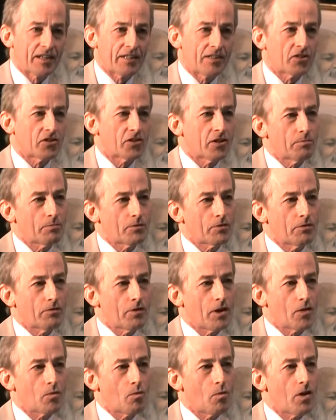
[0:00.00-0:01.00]
The sips of
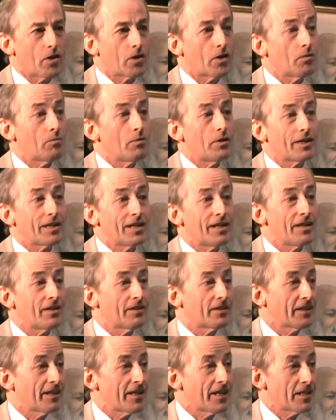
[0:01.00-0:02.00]
hot water will
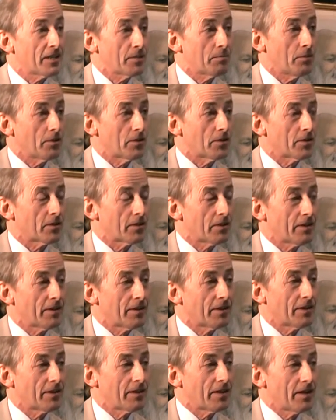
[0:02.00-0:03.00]
clear the taste buds.
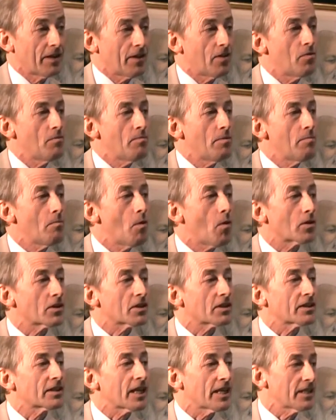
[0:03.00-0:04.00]
You'll be more
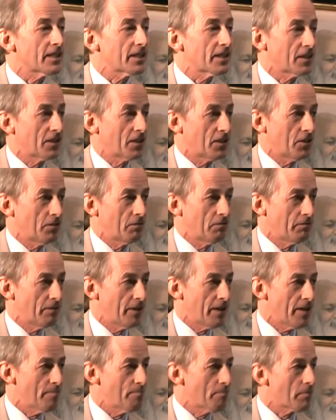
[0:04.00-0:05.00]
sensitively